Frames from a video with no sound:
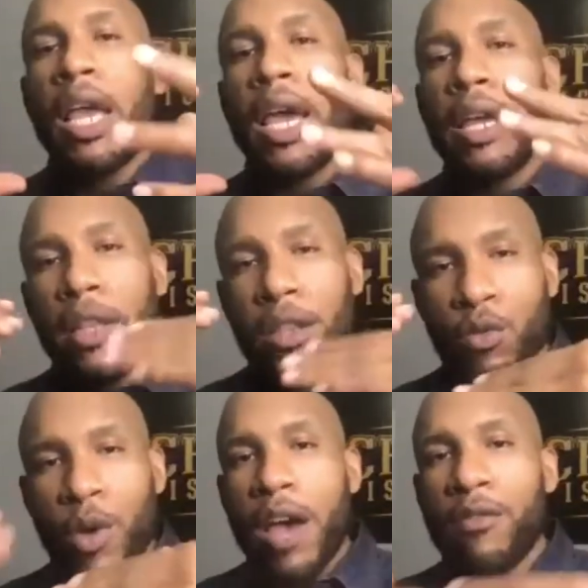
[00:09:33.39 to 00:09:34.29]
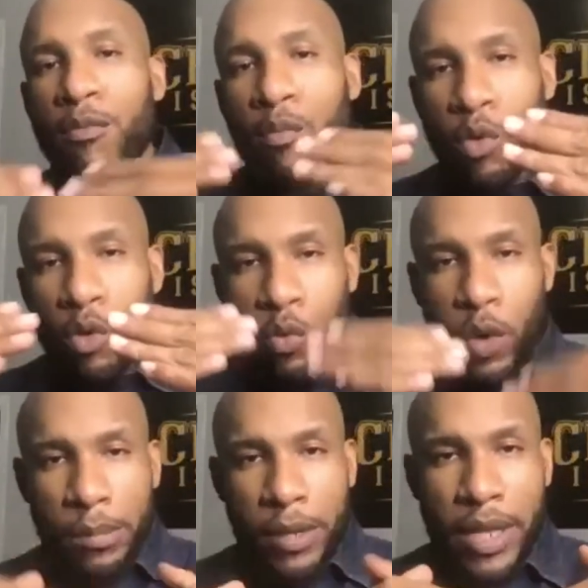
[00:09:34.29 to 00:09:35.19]
and then you have more
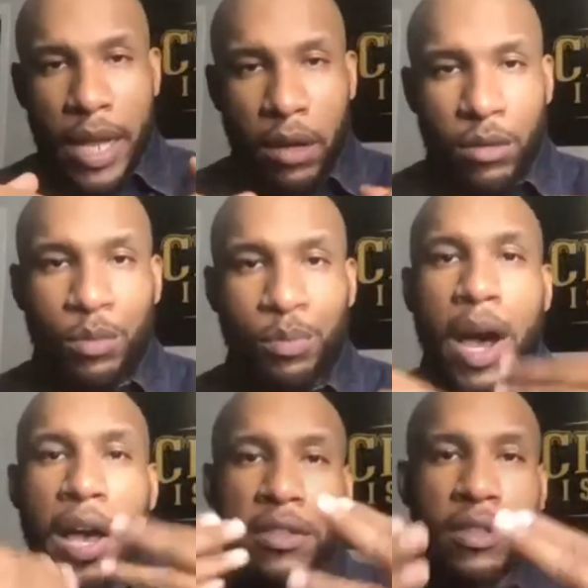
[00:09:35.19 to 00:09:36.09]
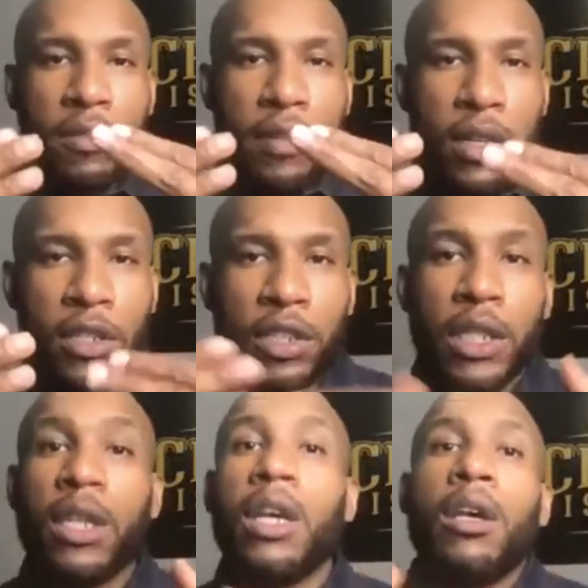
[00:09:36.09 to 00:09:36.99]
women now, positive energy,